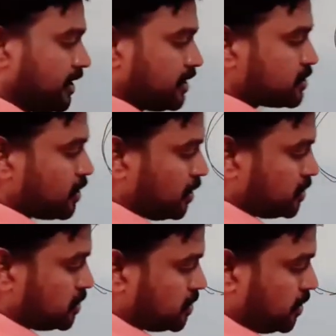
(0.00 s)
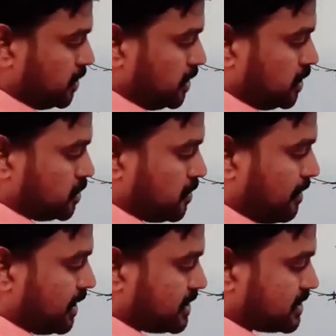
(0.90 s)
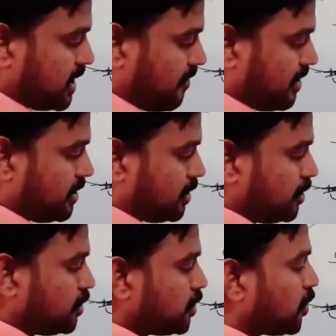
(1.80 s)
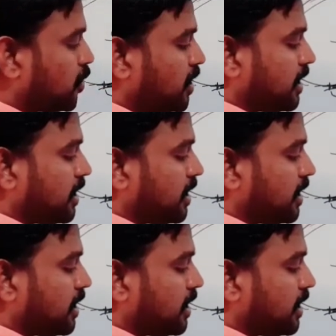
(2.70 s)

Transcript: So 22 by 7 into